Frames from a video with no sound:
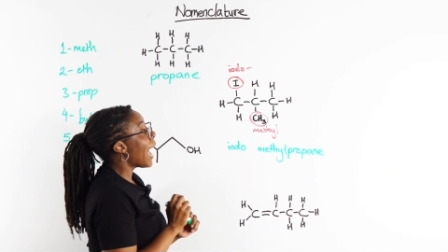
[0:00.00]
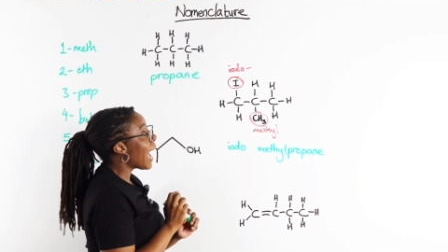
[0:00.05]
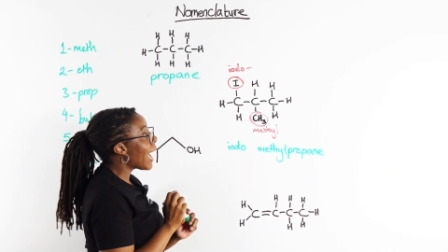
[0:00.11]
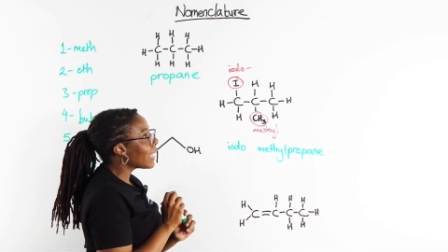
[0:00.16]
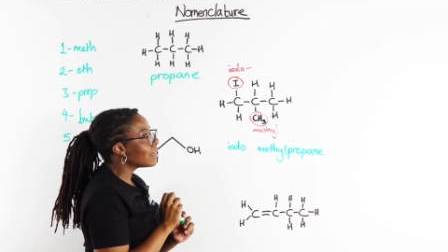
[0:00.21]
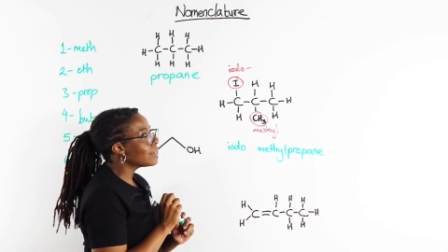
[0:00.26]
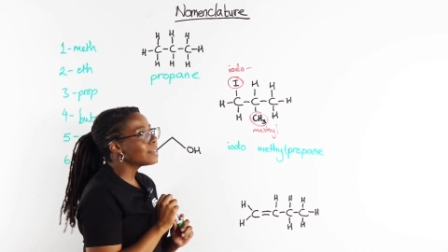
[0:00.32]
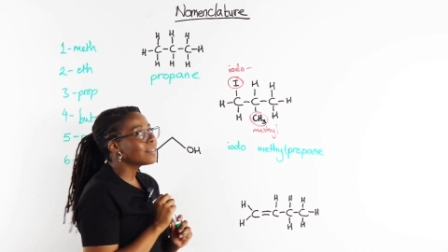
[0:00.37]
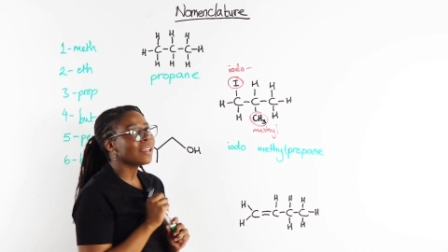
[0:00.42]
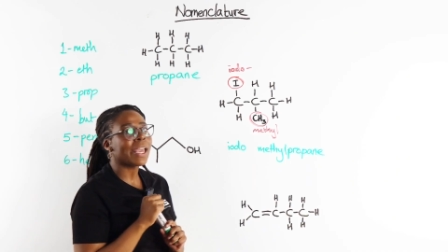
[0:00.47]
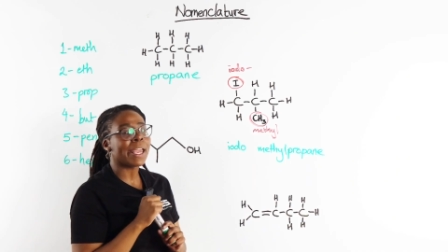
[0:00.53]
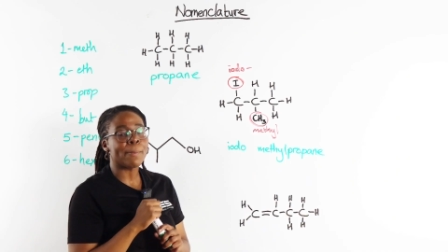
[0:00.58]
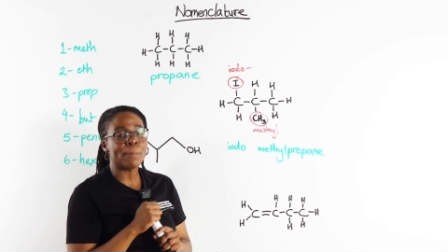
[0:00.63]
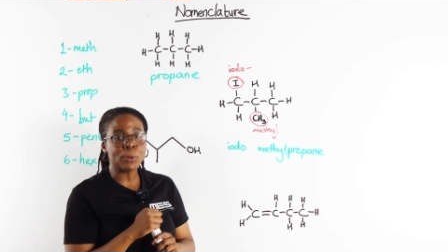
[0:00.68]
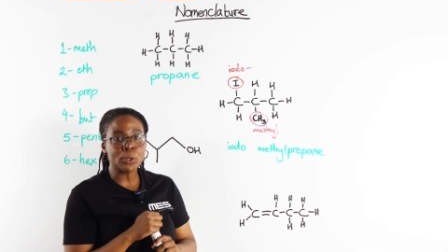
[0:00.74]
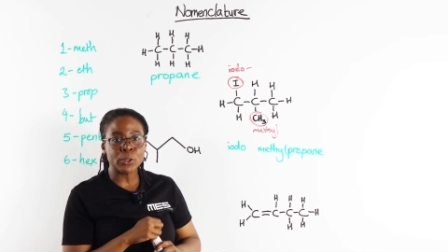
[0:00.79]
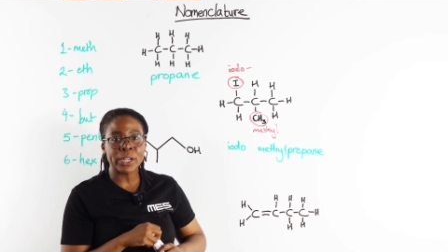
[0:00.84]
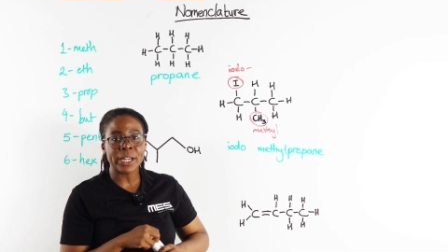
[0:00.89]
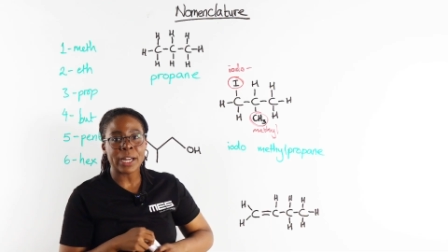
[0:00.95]
And
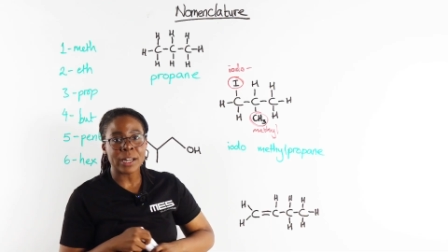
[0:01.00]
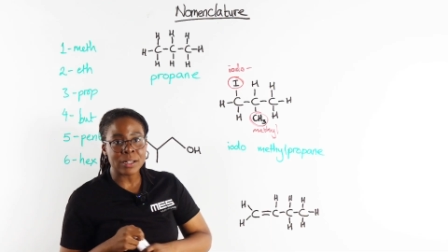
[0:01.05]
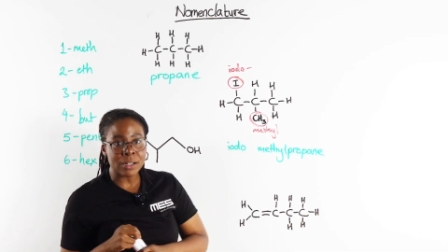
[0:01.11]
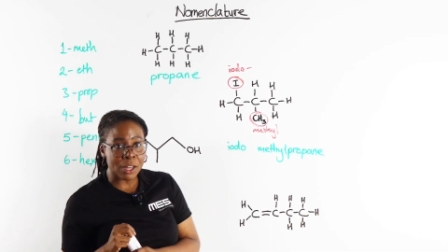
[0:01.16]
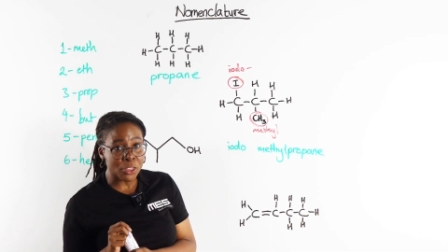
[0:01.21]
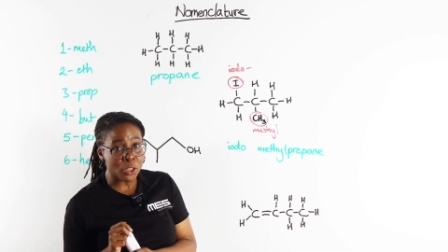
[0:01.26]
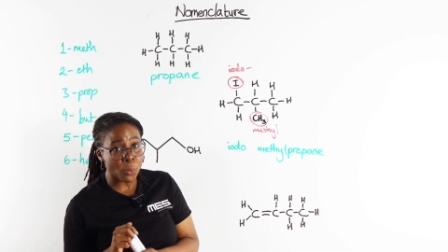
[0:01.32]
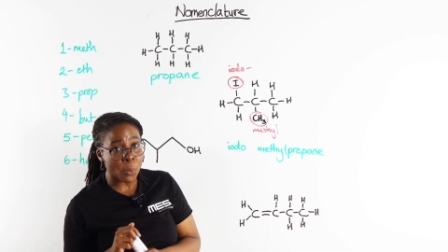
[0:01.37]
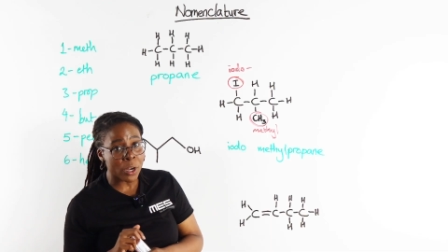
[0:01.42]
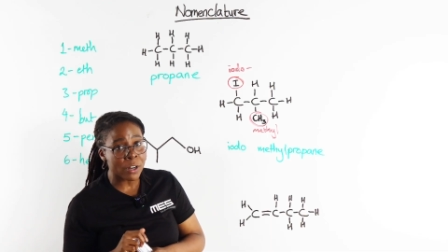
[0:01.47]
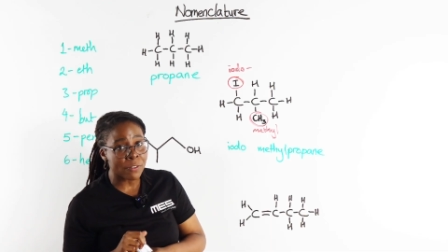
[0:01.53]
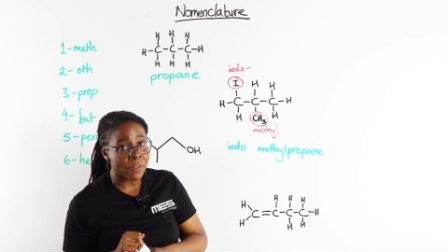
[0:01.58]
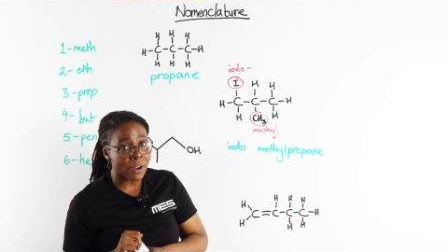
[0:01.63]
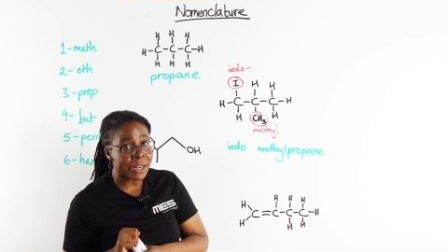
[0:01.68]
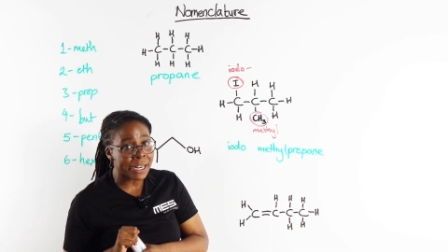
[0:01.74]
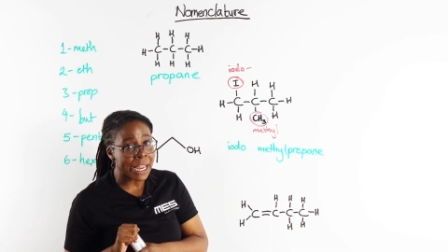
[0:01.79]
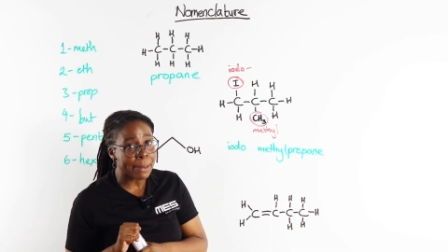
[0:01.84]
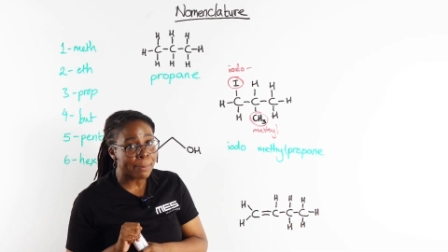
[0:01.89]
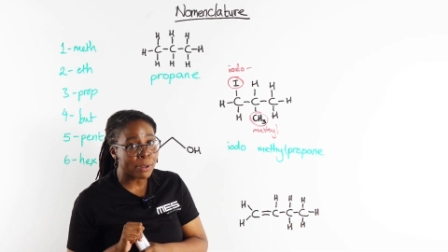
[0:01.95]
employing another one of
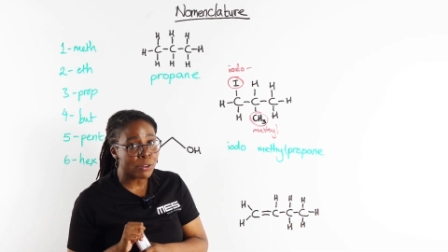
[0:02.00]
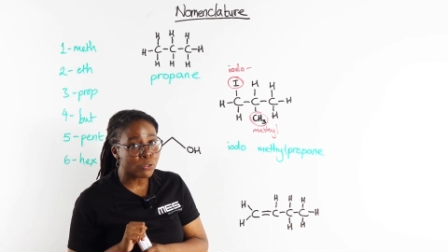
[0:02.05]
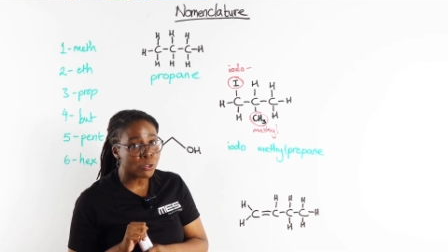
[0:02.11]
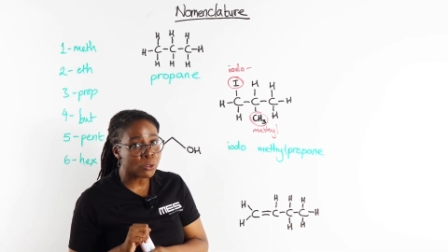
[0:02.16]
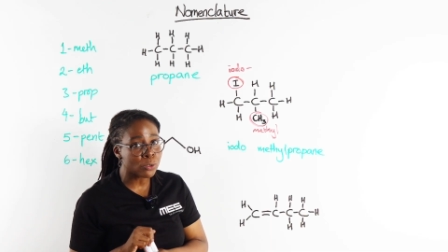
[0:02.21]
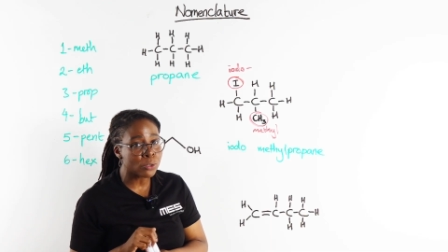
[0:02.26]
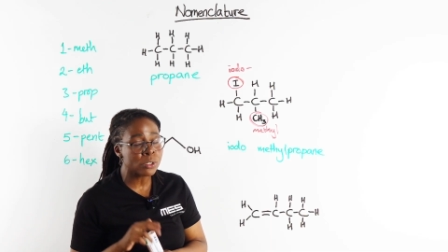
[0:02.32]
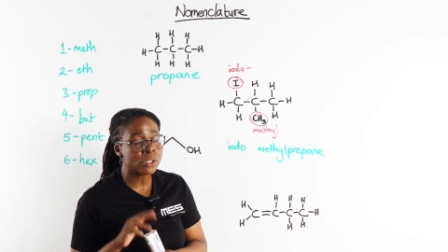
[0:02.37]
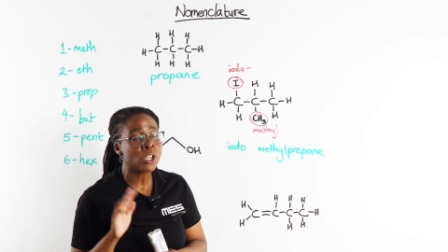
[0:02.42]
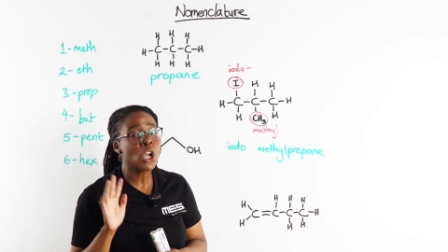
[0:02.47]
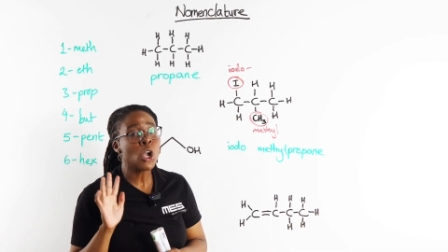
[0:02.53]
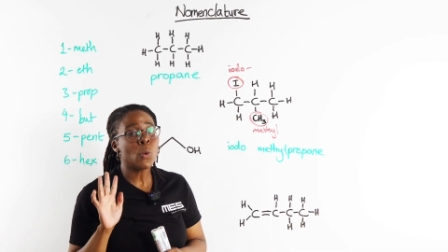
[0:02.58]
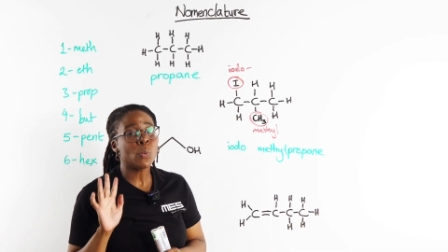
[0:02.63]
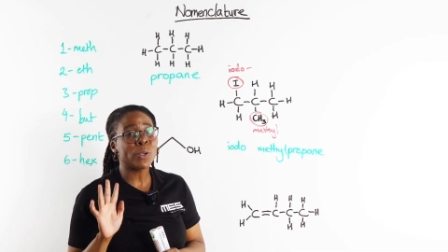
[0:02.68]
our naming rules,